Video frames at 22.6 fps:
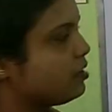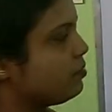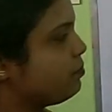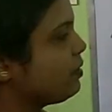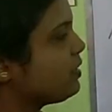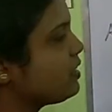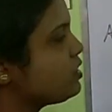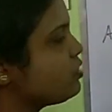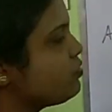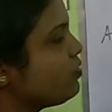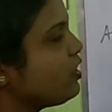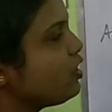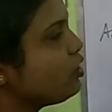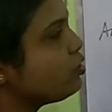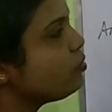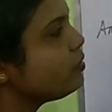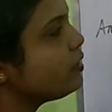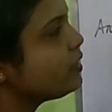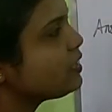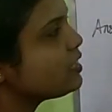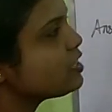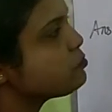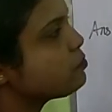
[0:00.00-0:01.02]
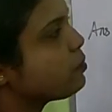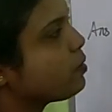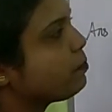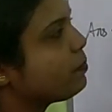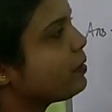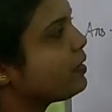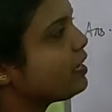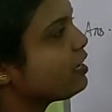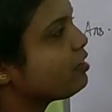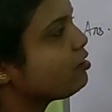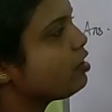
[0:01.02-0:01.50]
Because we know it is
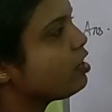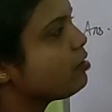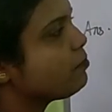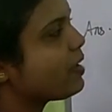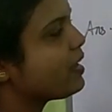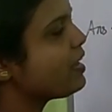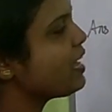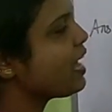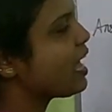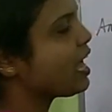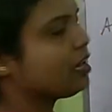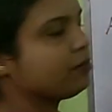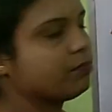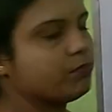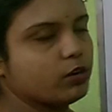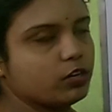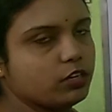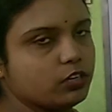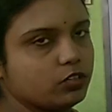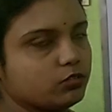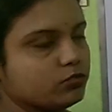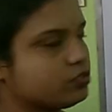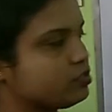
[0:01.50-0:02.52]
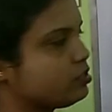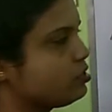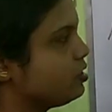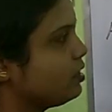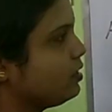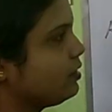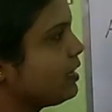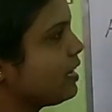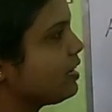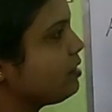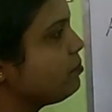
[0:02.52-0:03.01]
perpendicular by
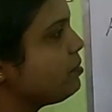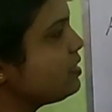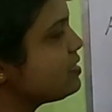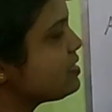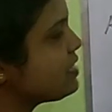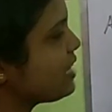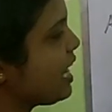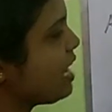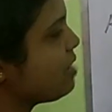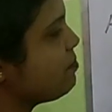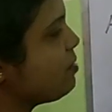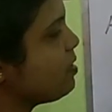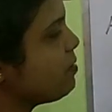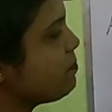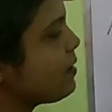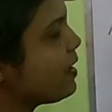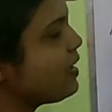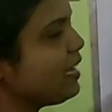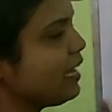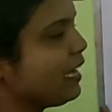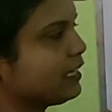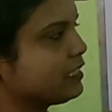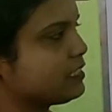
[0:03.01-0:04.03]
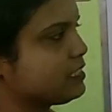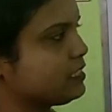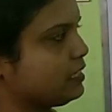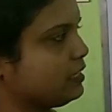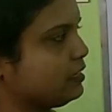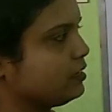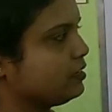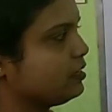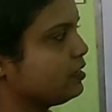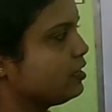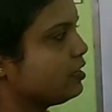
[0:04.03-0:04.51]
hypotenuse. That means AB by
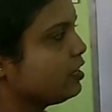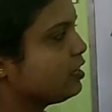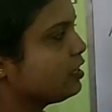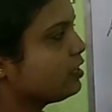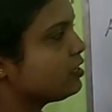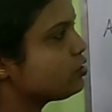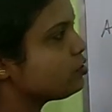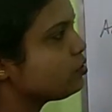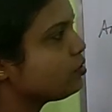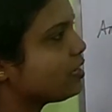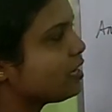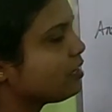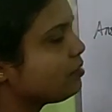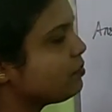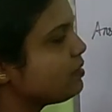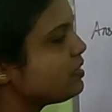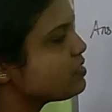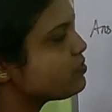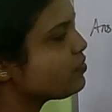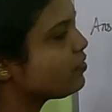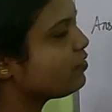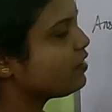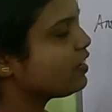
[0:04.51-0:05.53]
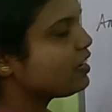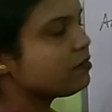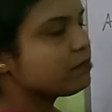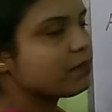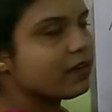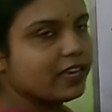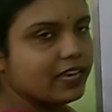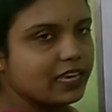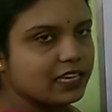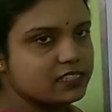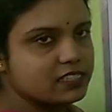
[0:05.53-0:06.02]
AC. So that means 15
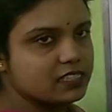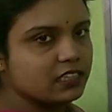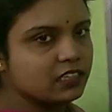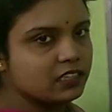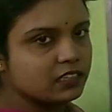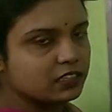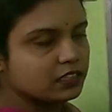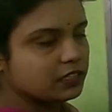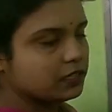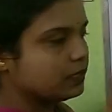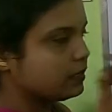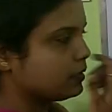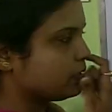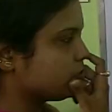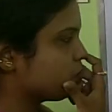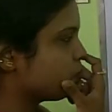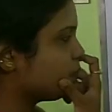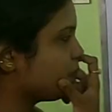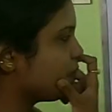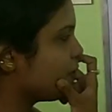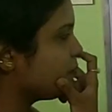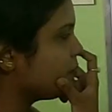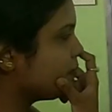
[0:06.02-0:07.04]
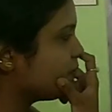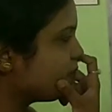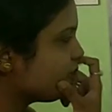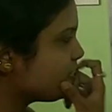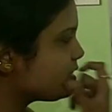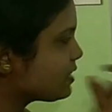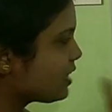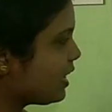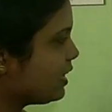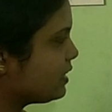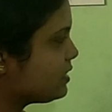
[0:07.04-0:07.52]
by AC. So now in
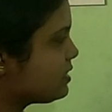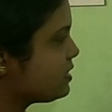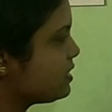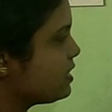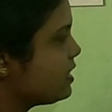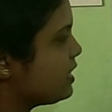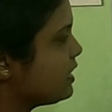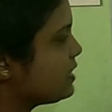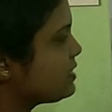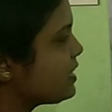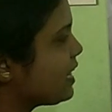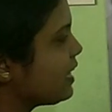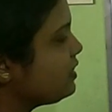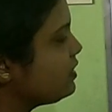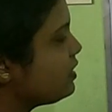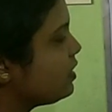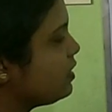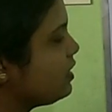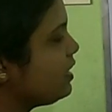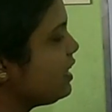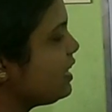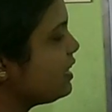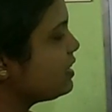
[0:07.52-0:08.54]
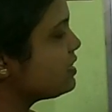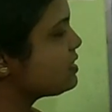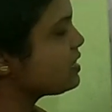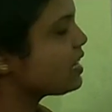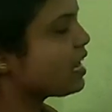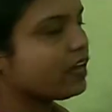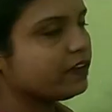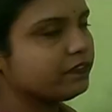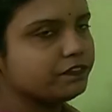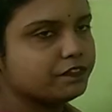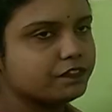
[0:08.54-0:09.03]
this case, sine 30 is
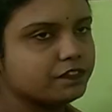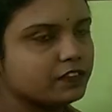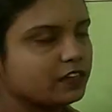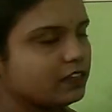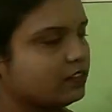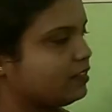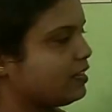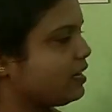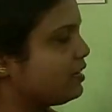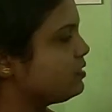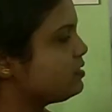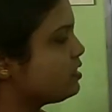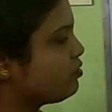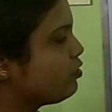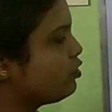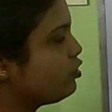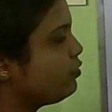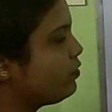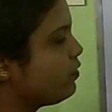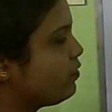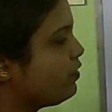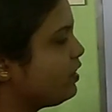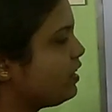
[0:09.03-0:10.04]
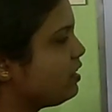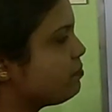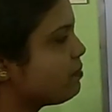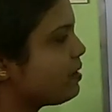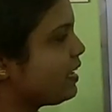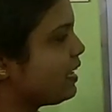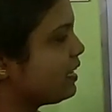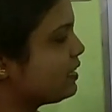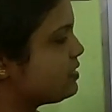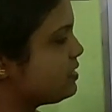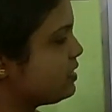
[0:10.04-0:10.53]
half. That is equal to 15
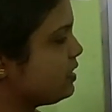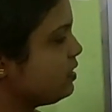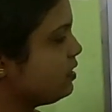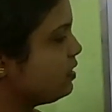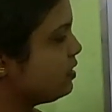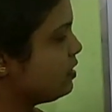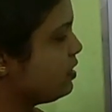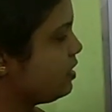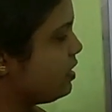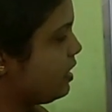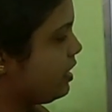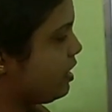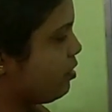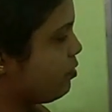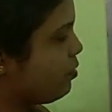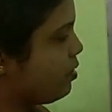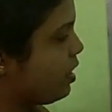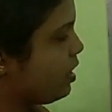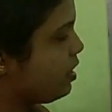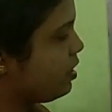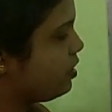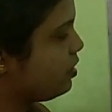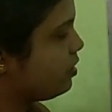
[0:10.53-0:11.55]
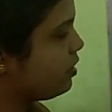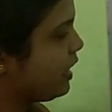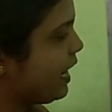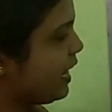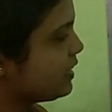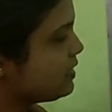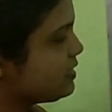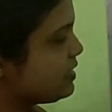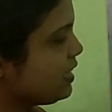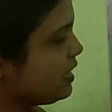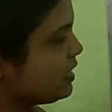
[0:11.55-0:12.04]
by AC. Now
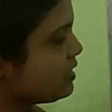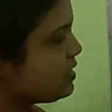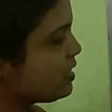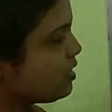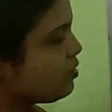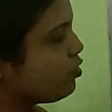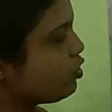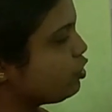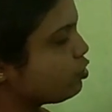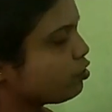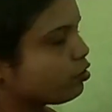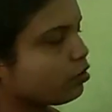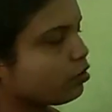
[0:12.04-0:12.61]
AC is equal to